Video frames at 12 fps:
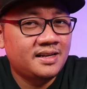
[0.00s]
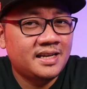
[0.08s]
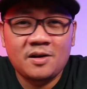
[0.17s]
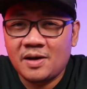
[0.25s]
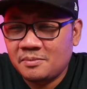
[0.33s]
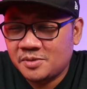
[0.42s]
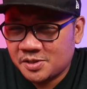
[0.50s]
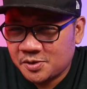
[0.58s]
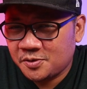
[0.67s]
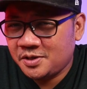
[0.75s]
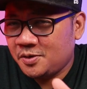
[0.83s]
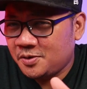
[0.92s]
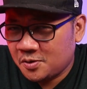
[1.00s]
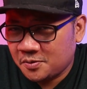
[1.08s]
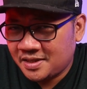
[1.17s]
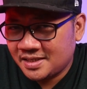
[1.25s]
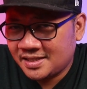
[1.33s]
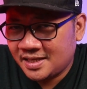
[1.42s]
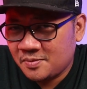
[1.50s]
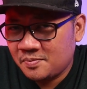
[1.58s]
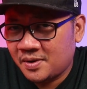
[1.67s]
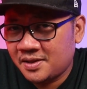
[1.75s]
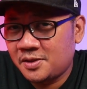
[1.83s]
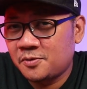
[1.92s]
Now, I'm sure you noticed it,
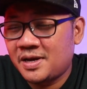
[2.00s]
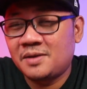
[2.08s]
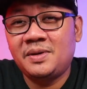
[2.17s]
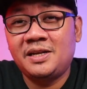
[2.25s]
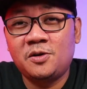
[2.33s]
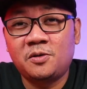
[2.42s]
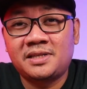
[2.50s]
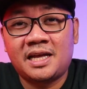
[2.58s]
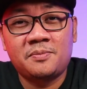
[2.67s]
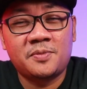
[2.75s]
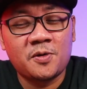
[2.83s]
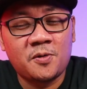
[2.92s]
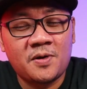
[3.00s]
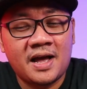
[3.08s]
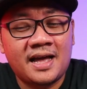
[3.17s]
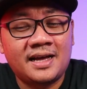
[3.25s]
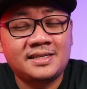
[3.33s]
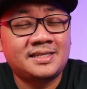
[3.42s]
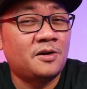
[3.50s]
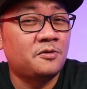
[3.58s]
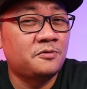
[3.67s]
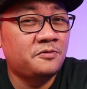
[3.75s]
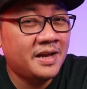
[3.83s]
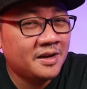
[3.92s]
but the Redmi Note 10 Pro has a
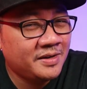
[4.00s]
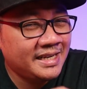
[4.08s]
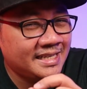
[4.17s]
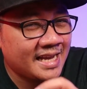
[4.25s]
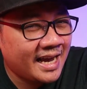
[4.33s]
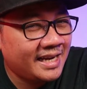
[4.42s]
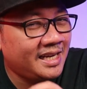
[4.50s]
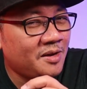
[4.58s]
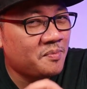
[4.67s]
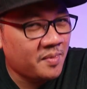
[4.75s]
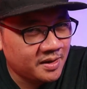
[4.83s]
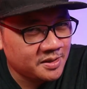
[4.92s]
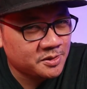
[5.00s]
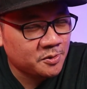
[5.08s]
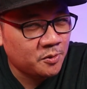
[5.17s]
very tiny punch